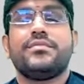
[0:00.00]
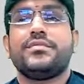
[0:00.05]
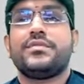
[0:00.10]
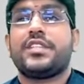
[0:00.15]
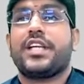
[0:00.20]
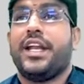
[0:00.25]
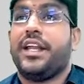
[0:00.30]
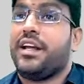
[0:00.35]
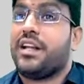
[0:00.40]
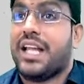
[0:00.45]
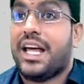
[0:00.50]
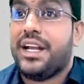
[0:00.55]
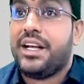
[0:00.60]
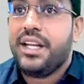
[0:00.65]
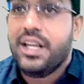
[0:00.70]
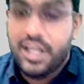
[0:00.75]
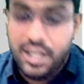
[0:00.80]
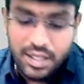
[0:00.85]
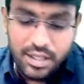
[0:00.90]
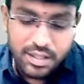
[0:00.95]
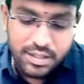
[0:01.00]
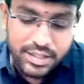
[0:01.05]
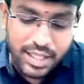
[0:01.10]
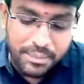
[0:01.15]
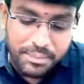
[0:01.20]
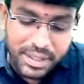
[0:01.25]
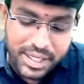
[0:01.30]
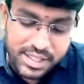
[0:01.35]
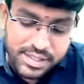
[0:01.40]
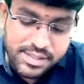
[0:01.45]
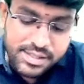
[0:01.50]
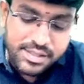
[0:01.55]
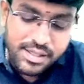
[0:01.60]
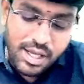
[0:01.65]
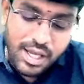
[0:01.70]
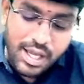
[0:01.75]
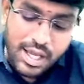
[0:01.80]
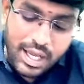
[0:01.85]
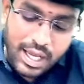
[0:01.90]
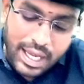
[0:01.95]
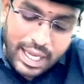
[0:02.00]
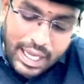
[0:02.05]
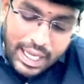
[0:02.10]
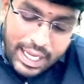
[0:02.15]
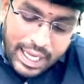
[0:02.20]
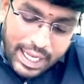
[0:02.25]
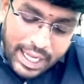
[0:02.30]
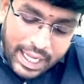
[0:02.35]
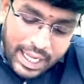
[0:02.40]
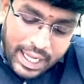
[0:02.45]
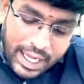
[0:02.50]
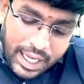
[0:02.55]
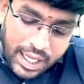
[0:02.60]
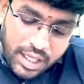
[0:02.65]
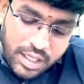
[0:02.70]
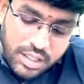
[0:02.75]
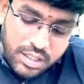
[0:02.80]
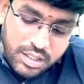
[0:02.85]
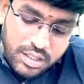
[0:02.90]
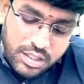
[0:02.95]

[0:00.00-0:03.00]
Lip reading: Getting clarity? That means A